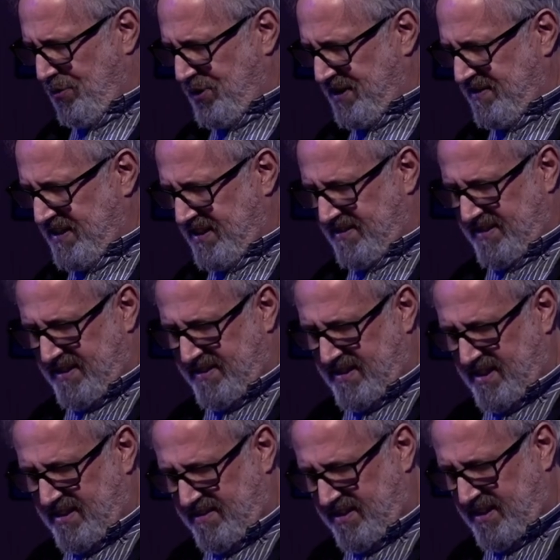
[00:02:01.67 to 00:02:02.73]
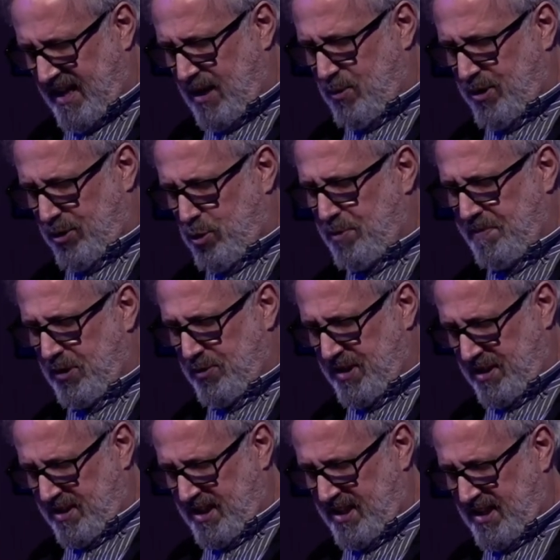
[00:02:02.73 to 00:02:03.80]
his existence in our
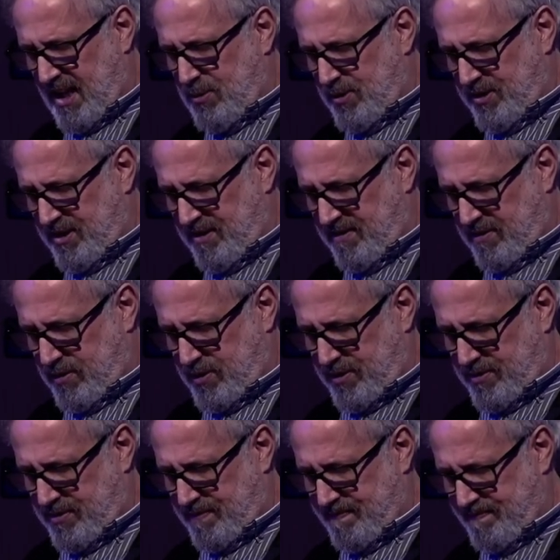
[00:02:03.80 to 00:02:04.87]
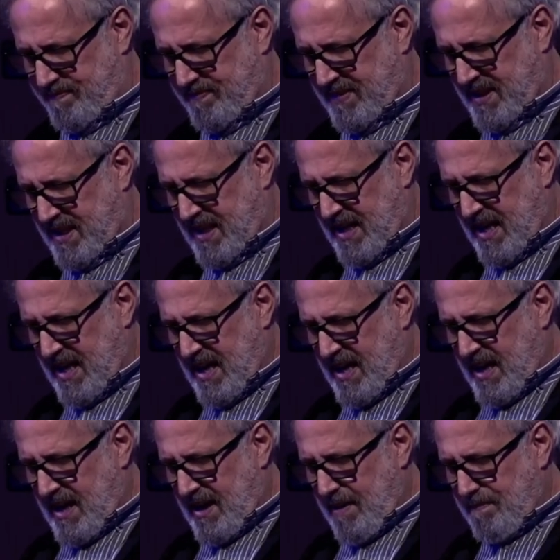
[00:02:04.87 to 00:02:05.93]
community, in our discourse.
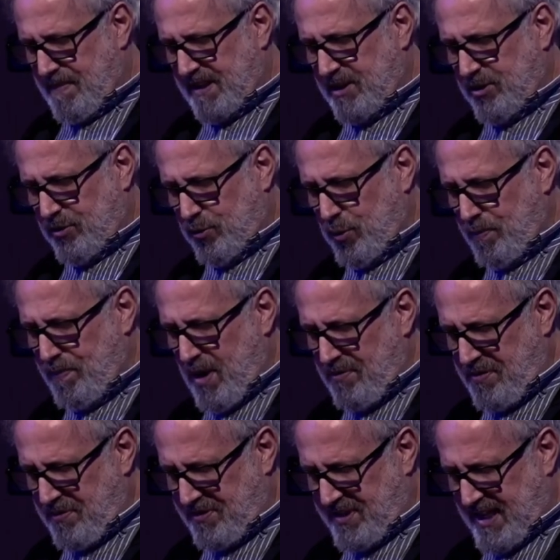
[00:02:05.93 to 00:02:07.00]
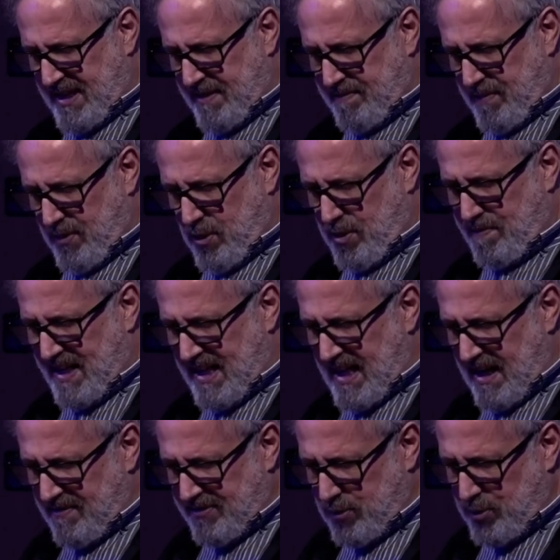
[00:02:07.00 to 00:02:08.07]
But the truth, both of them, or my
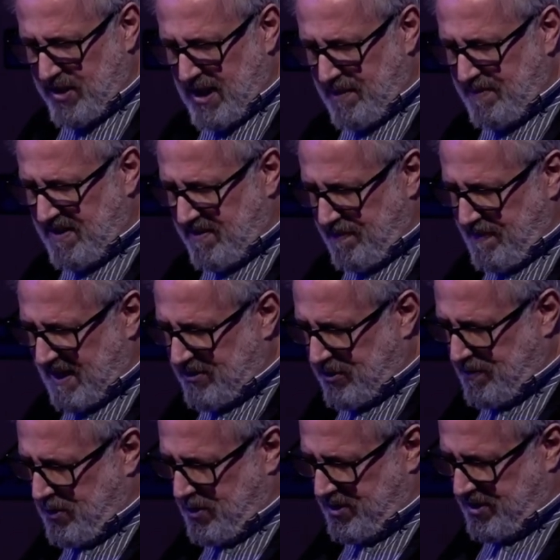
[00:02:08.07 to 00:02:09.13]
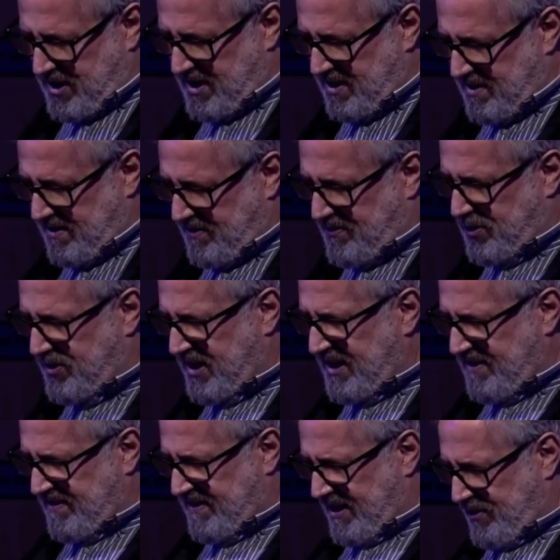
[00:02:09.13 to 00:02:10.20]
love to them, is much more than for the
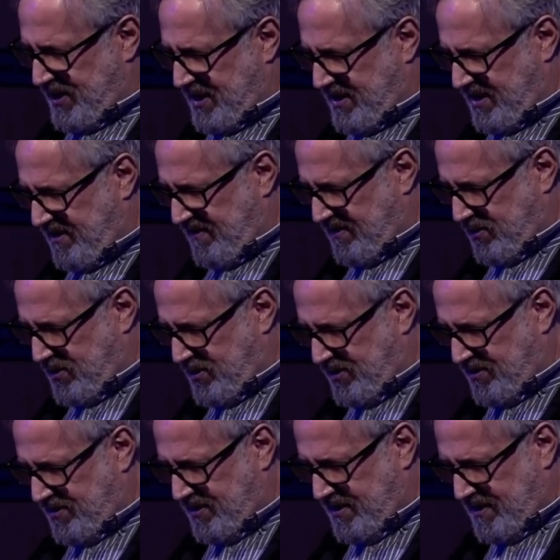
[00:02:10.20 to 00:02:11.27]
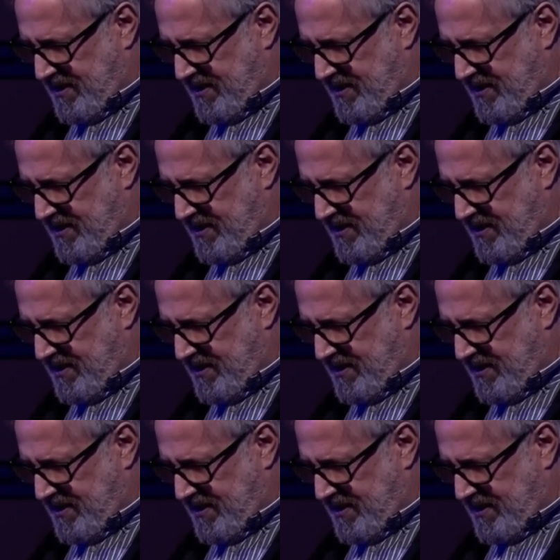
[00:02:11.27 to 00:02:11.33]
hysteric discourse,